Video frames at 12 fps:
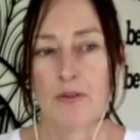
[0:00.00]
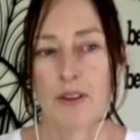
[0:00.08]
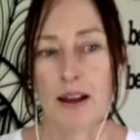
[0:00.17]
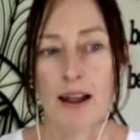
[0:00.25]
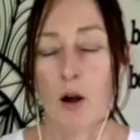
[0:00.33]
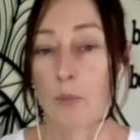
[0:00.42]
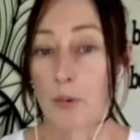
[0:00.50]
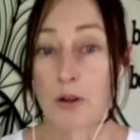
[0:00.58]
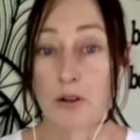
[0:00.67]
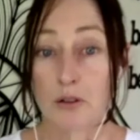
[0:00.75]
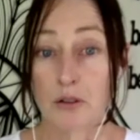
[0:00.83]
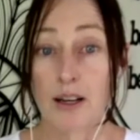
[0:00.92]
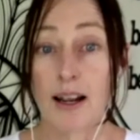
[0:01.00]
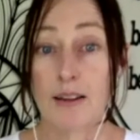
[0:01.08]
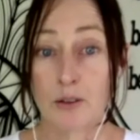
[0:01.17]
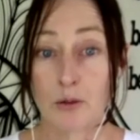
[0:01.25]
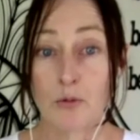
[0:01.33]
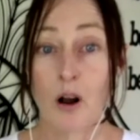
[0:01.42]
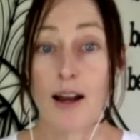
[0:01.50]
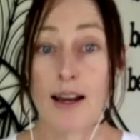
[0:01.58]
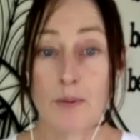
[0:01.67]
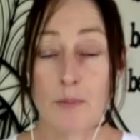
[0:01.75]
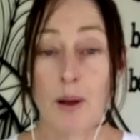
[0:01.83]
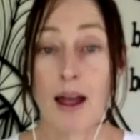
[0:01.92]
help you create the right
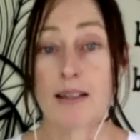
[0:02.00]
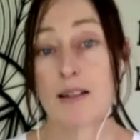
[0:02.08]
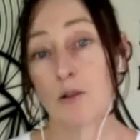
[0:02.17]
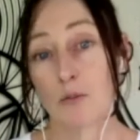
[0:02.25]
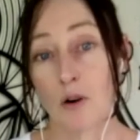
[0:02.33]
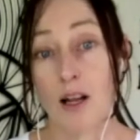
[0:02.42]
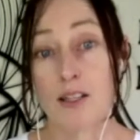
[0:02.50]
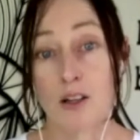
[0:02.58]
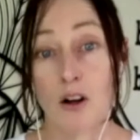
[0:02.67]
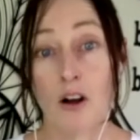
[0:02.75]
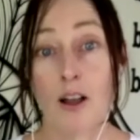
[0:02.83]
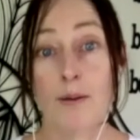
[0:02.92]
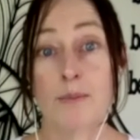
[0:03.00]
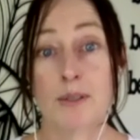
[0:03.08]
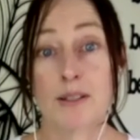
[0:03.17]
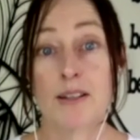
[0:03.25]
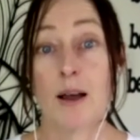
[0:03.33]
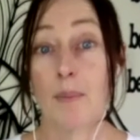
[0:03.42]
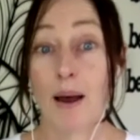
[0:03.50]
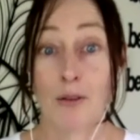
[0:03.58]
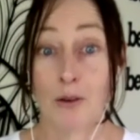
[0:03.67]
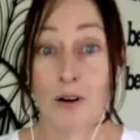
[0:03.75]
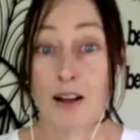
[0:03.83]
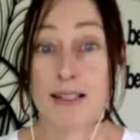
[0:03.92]
impact at the right times about
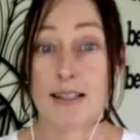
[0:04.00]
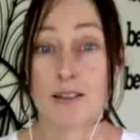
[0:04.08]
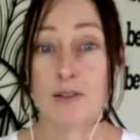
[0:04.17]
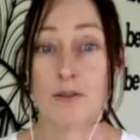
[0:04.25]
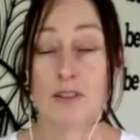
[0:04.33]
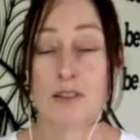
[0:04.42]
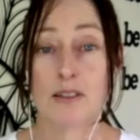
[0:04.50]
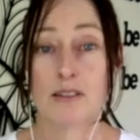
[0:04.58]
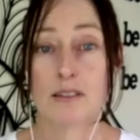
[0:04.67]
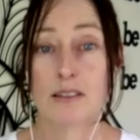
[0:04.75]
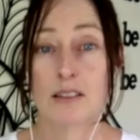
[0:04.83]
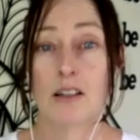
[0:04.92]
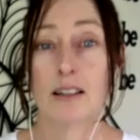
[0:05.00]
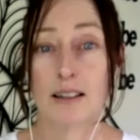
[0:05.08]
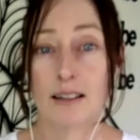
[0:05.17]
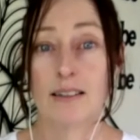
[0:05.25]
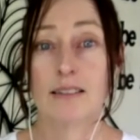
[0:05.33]
the right skills. So yeah.